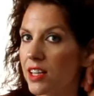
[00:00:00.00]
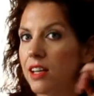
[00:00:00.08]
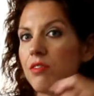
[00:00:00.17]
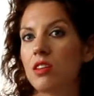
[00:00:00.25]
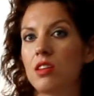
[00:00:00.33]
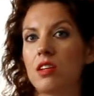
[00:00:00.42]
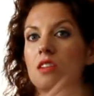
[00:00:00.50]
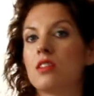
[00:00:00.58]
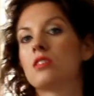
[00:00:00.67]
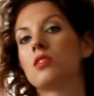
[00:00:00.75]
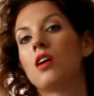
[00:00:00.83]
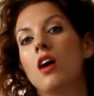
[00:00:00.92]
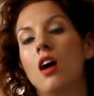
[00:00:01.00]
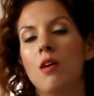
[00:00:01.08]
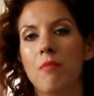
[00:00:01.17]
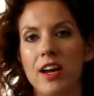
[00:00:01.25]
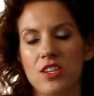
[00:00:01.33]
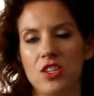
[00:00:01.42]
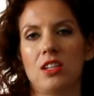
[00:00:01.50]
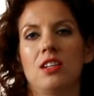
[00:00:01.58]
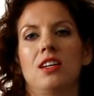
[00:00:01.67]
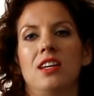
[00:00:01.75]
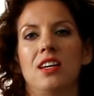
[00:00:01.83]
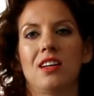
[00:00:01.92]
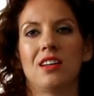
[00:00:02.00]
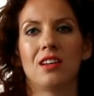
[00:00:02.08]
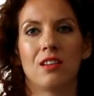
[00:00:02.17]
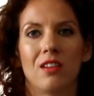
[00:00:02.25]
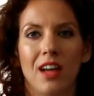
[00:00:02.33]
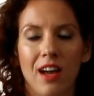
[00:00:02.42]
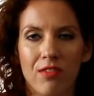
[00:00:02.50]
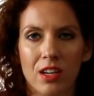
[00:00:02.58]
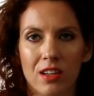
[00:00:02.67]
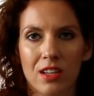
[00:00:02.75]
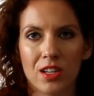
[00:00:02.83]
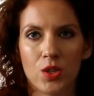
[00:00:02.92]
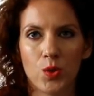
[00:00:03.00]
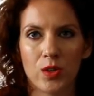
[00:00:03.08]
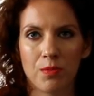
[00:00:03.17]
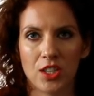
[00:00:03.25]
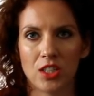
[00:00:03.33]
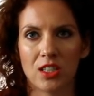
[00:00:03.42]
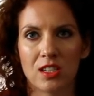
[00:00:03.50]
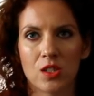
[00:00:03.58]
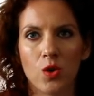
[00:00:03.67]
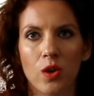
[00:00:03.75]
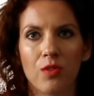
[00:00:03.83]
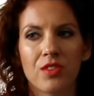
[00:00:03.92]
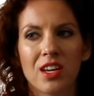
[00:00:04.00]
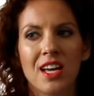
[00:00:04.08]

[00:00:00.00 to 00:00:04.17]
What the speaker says: everything just magically, every issue was magically solved.